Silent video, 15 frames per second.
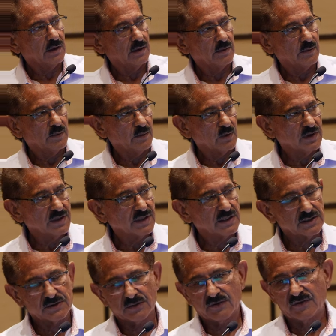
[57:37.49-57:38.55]
um, with
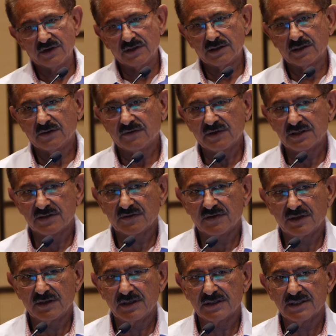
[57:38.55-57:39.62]
these vis a
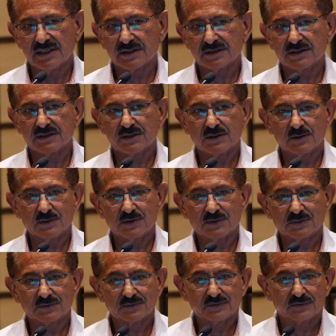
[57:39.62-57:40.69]
-vis these exosomes.
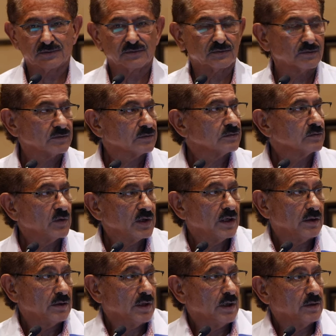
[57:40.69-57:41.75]
We
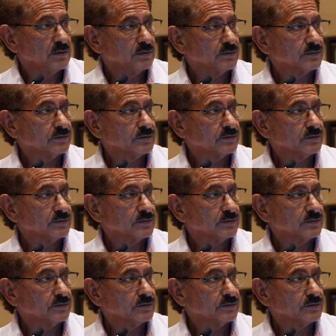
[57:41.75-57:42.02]
don't know.